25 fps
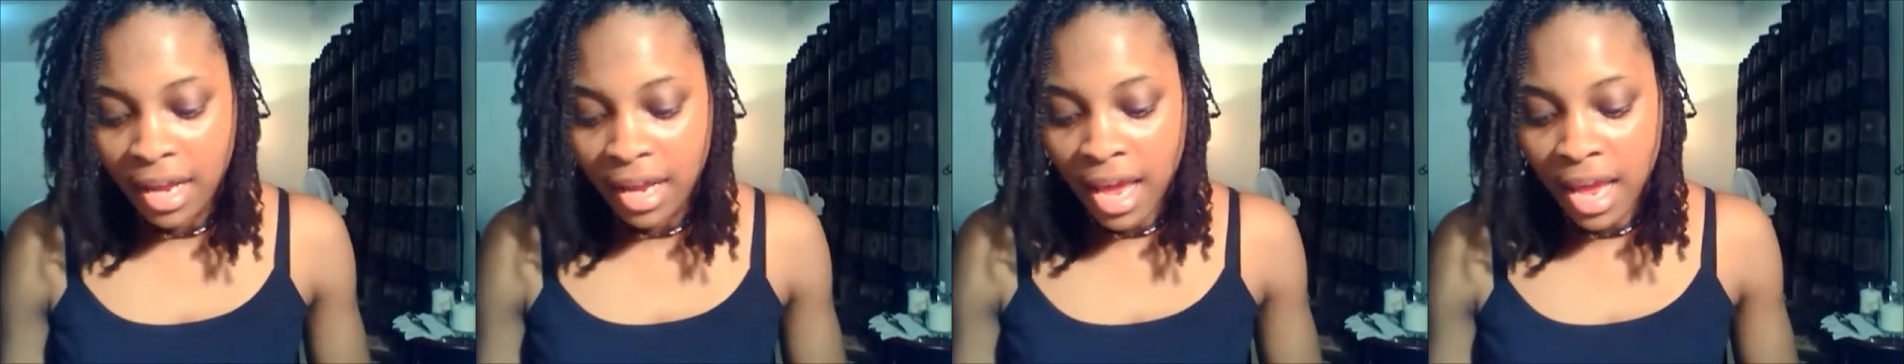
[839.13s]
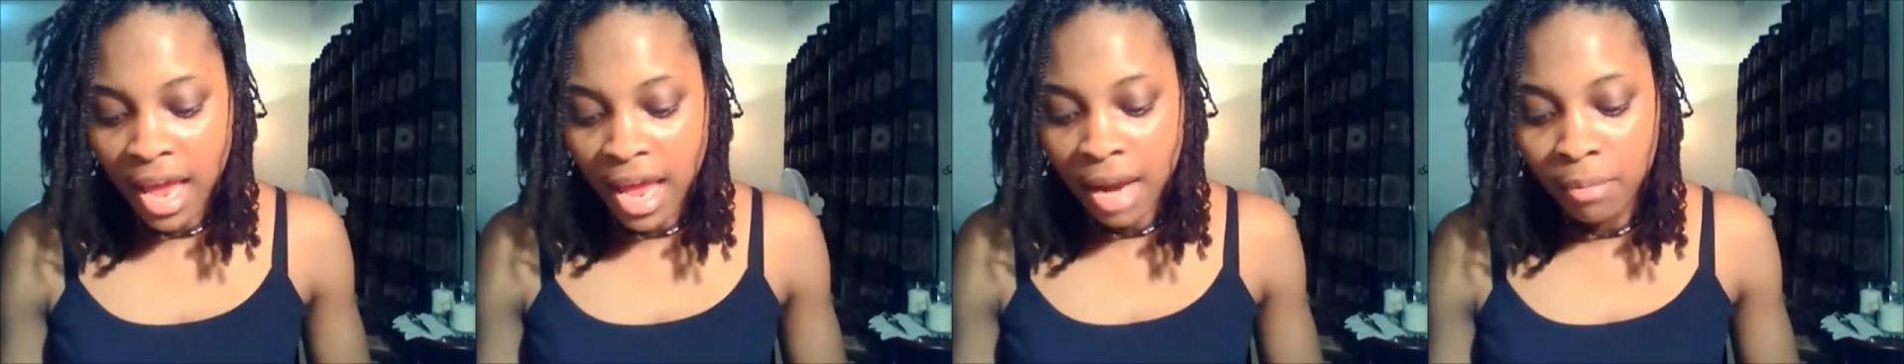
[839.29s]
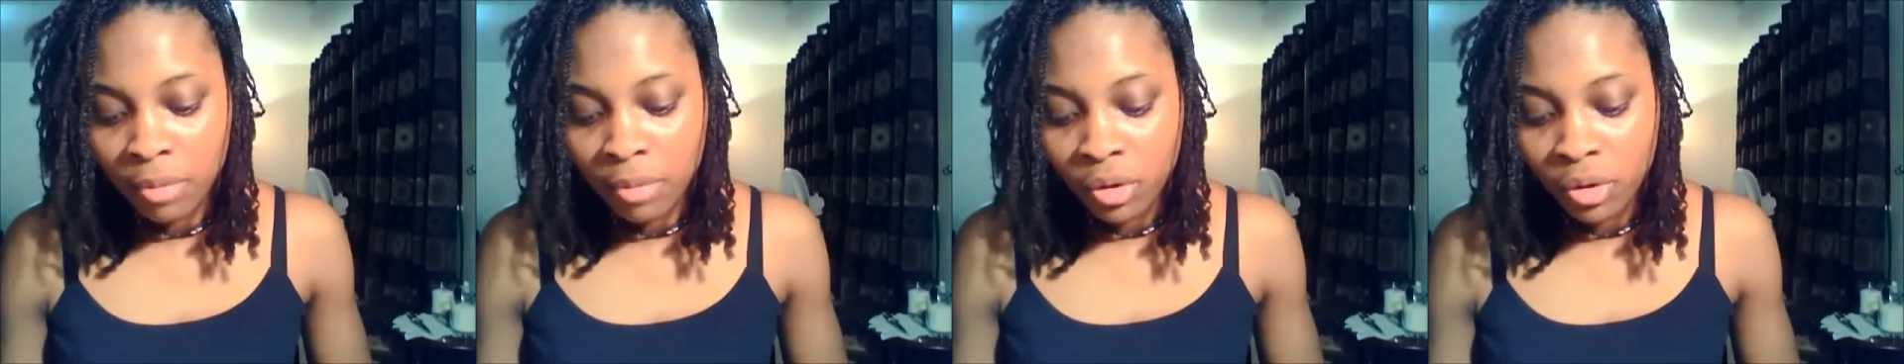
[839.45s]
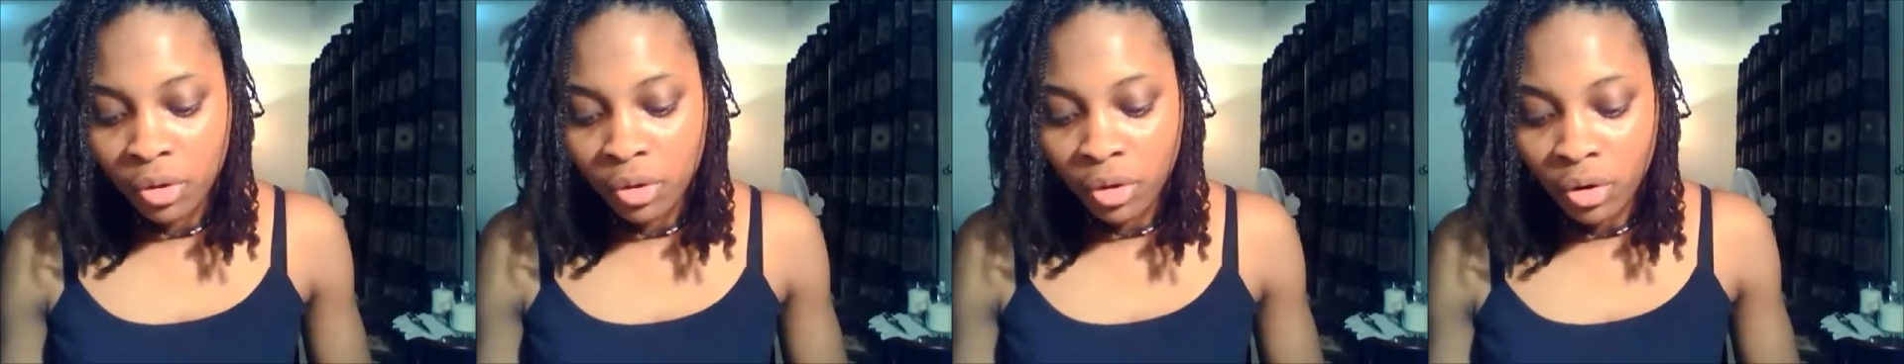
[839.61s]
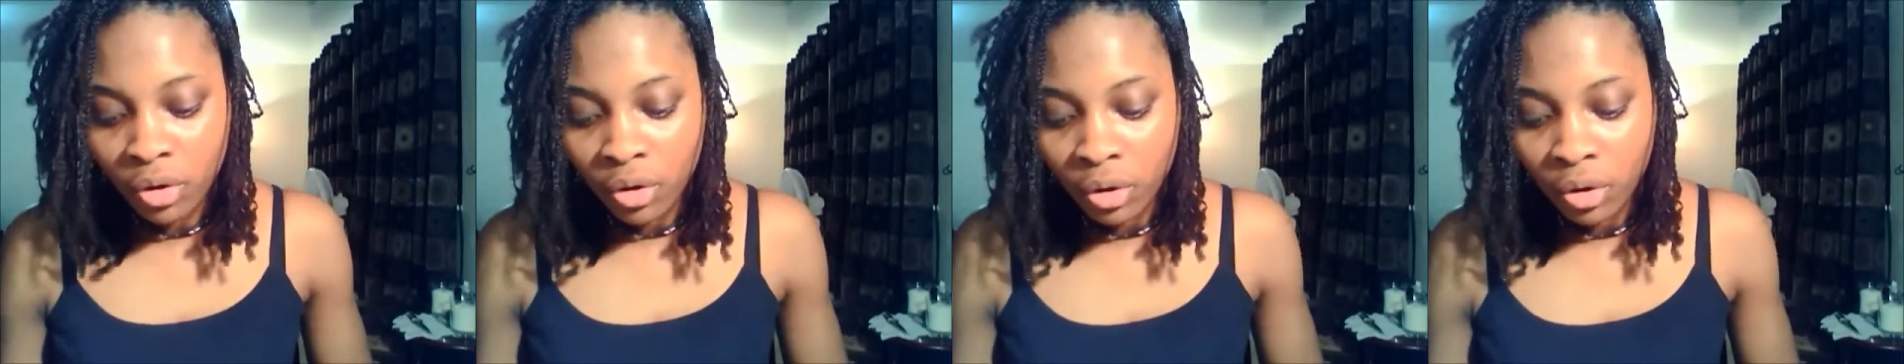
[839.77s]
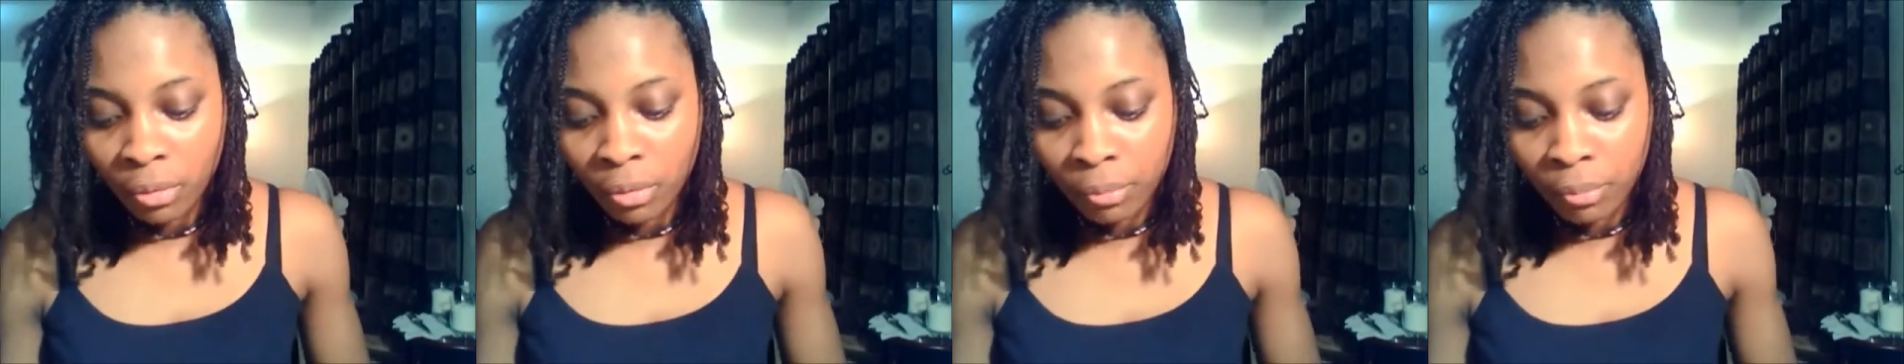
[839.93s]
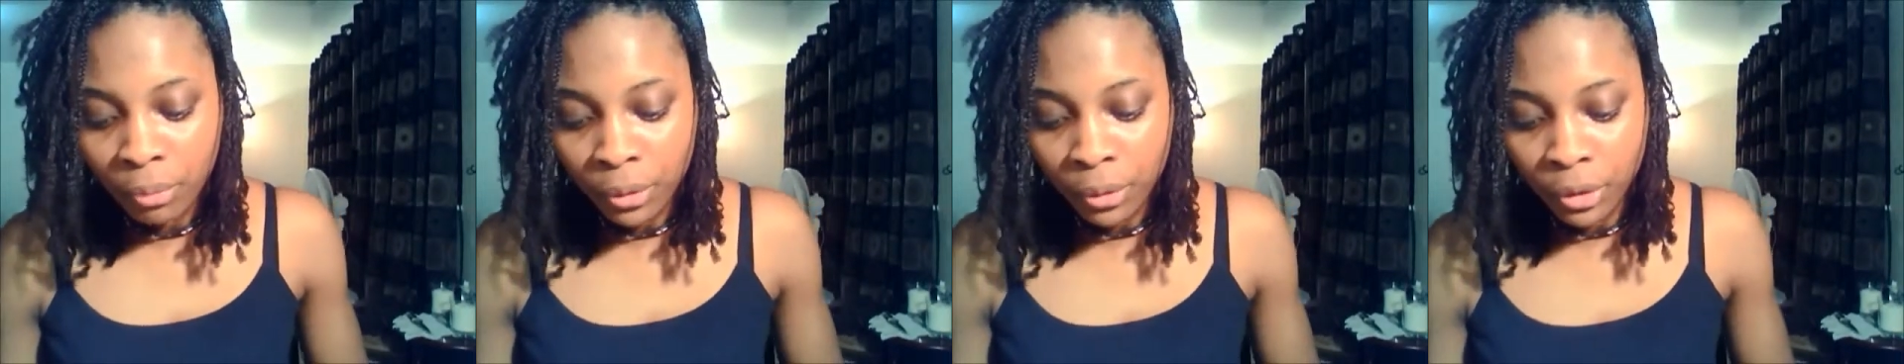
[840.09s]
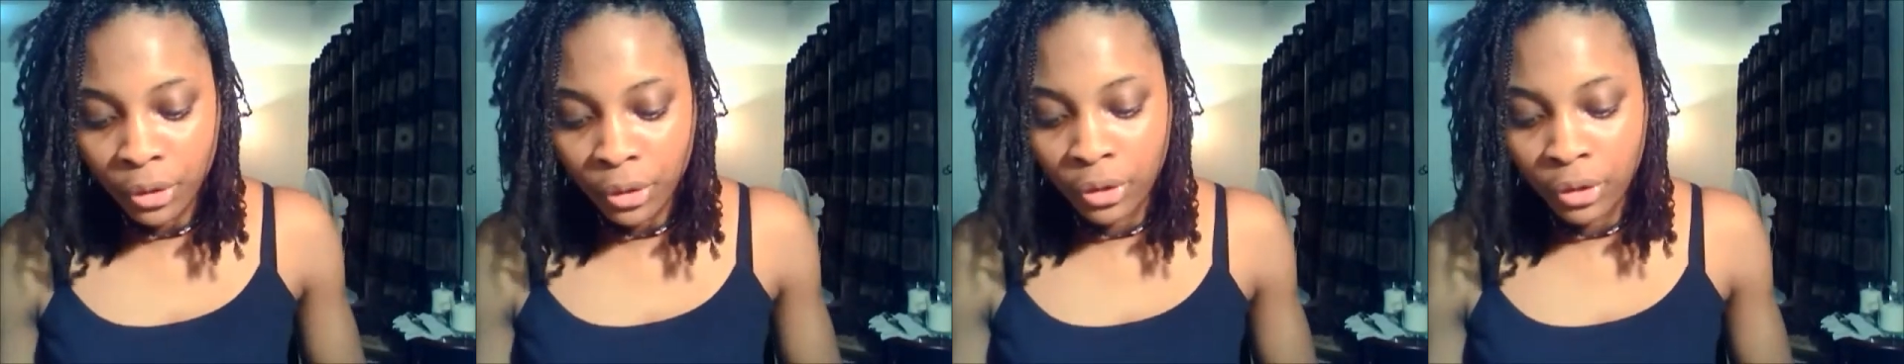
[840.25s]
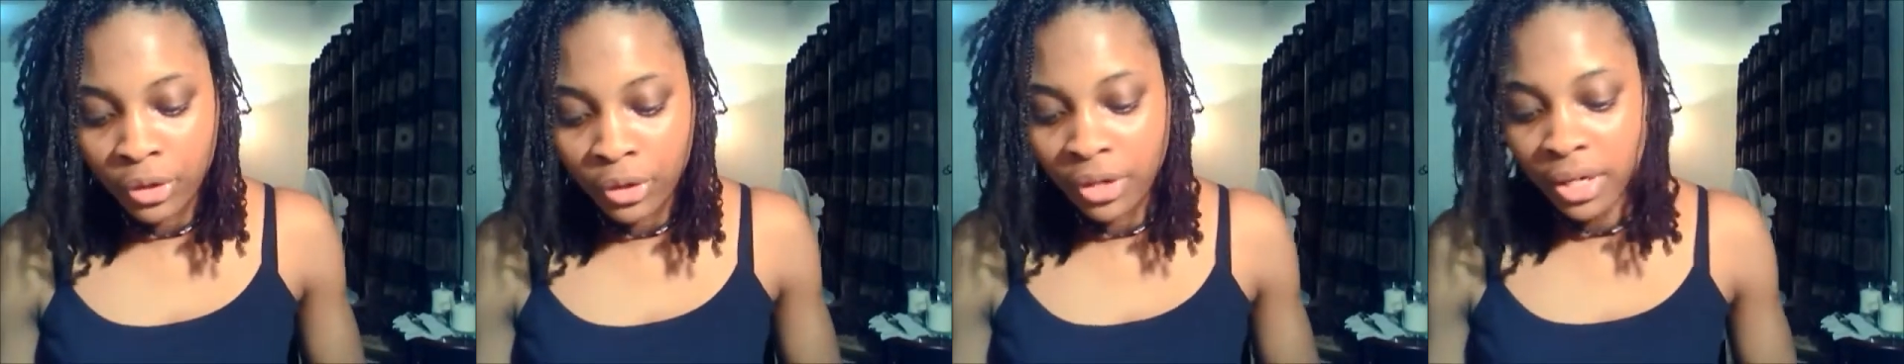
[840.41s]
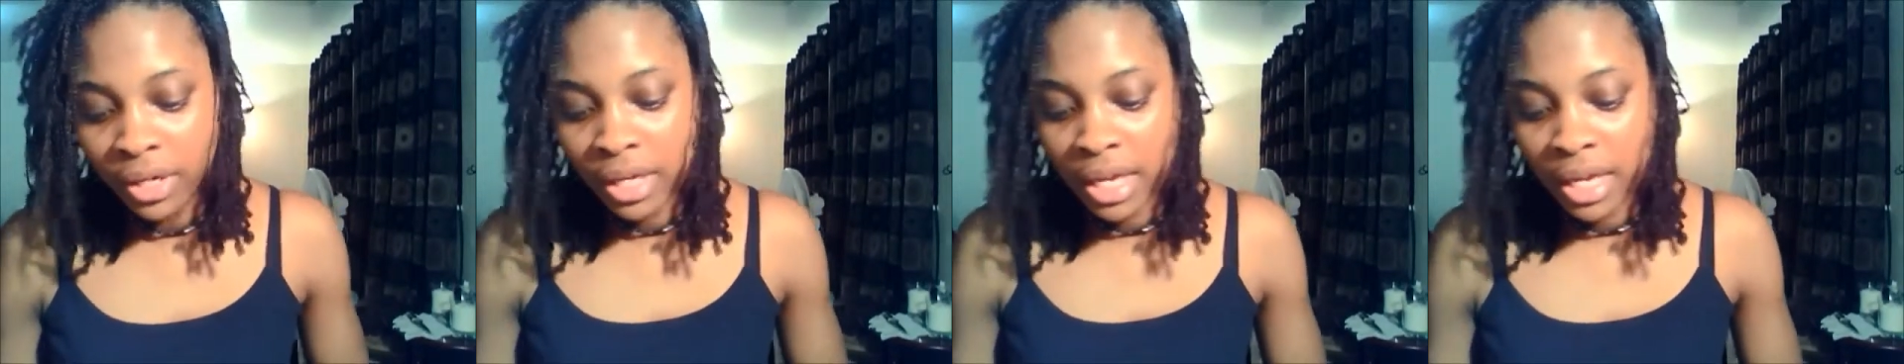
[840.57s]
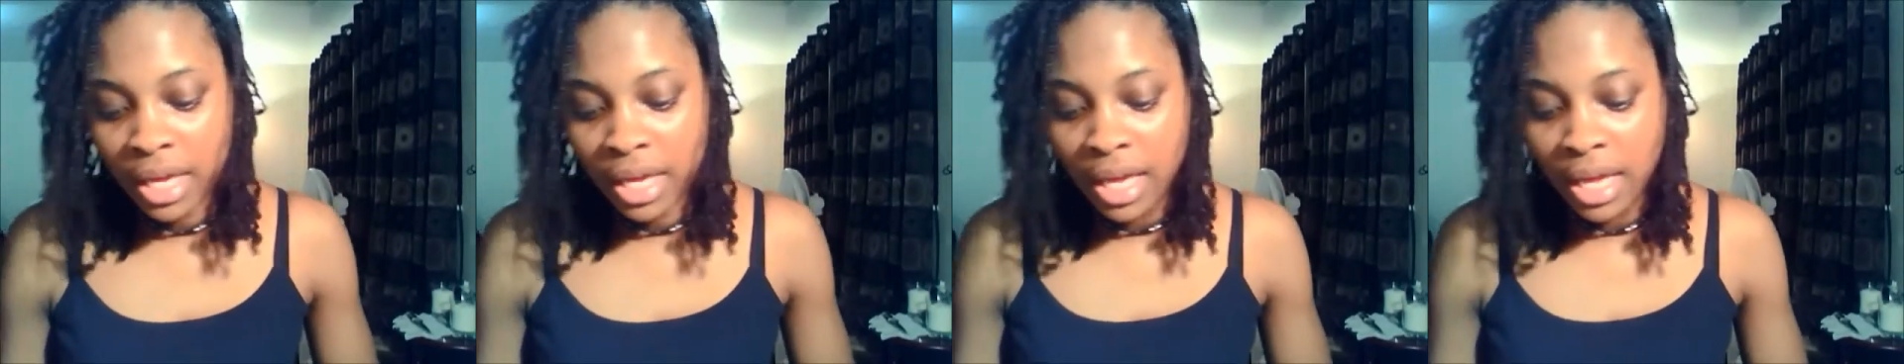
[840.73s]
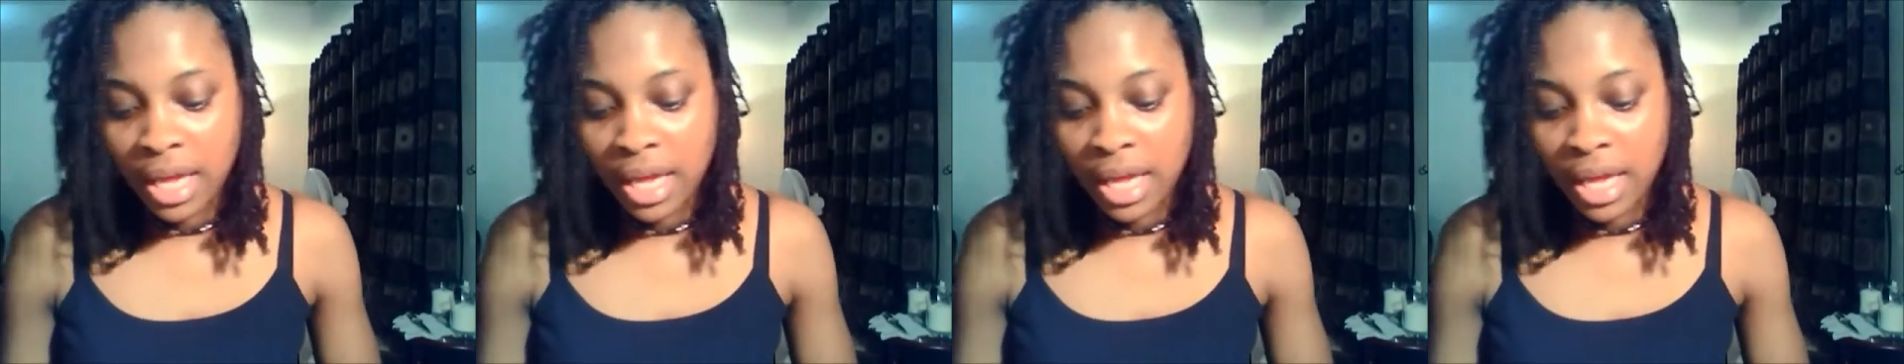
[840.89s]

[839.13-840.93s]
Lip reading: animal or bird